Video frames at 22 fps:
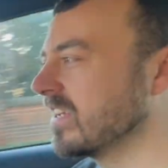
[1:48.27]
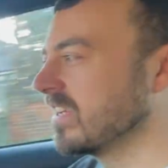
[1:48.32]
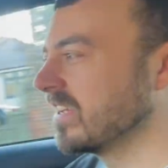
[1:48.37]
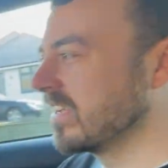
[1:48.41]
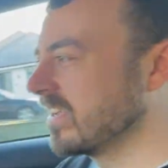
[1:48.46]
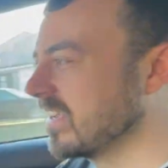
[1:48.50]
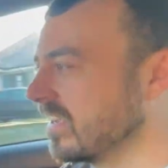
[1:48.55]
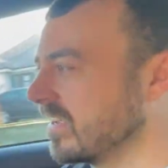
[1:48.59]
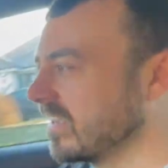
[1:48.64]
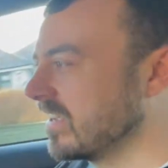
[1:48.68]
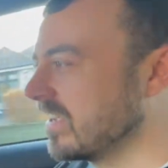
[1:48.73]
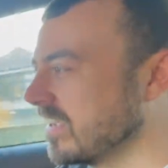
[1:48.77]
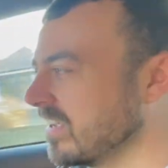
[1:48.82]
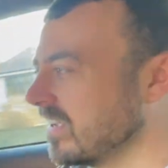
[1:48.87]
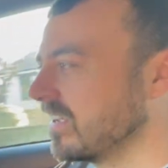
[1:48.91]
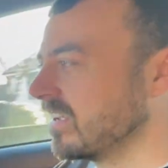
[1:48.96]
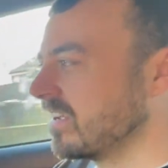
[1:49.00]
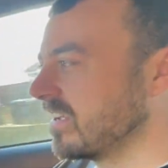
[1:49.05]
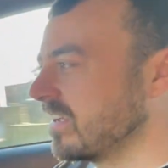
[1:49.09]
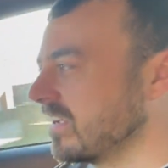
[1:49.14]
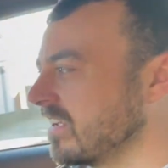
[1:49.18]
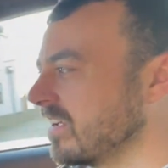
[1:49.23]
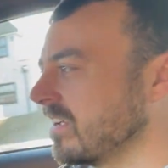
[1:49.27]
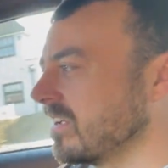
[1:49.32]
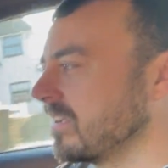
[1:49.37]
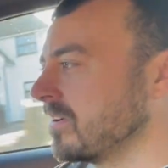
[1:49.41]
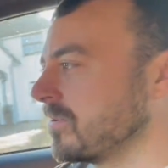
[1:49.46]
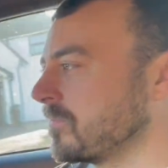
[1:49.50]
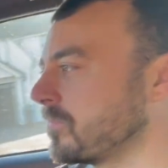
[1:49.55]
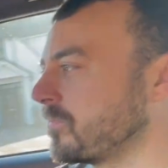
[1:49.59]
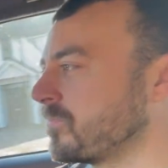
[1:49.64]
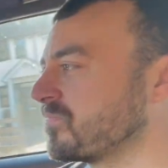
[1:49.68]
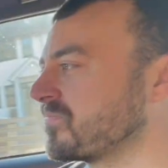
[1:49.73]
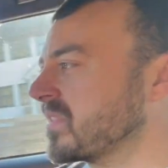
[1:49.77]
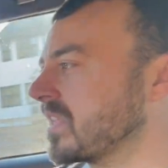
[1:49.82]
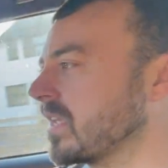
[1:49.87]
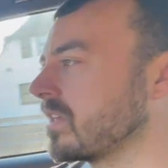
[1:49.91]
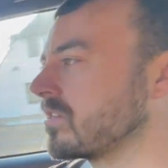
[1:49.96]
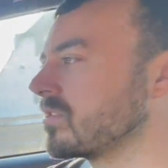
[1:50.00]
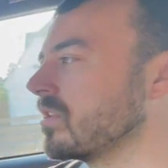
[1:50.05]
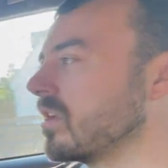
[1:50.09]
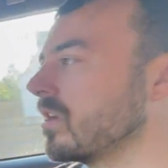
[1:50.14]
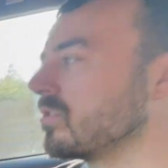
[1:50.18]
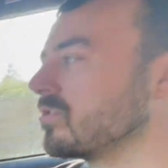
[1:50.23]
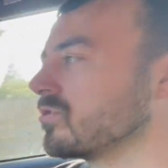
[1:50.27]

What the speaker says: No, it's not. There's no drone either, which is a good